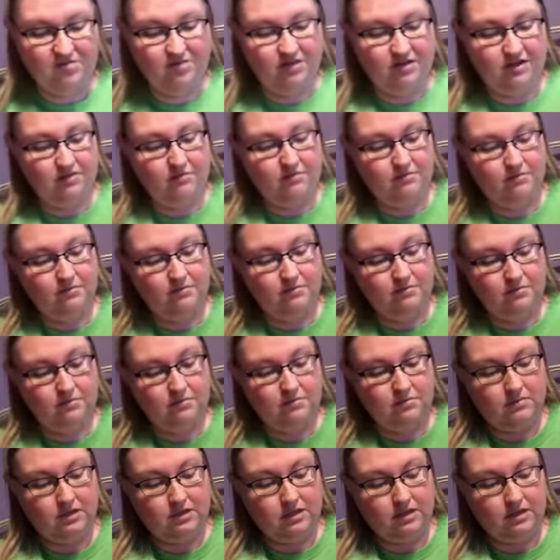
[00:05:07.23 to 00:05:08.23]
him
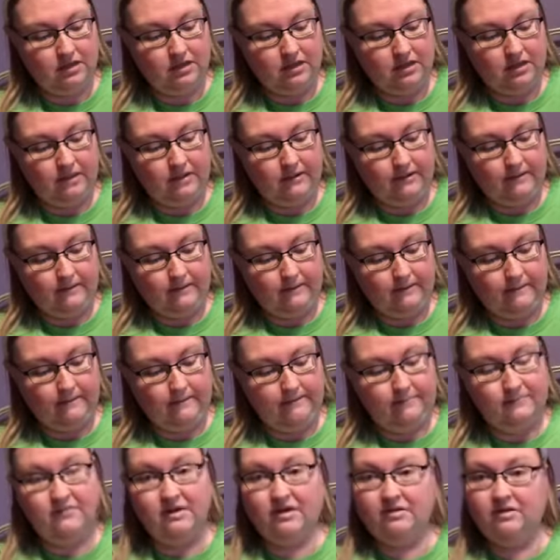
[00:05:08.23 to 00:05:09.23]

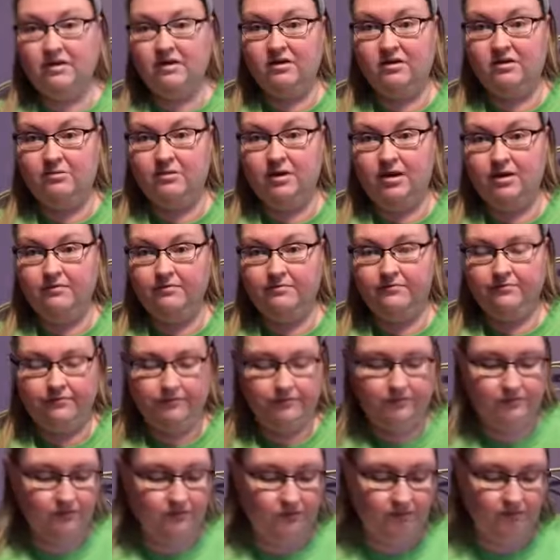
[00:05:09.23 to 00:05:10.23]
down here at the bottom
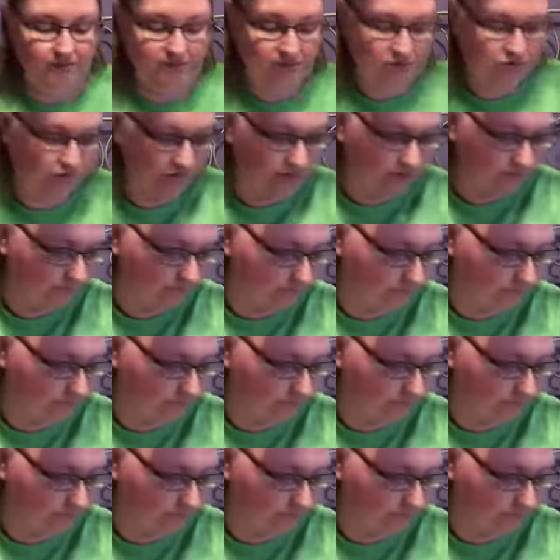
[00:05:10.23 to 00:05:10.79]
on my string.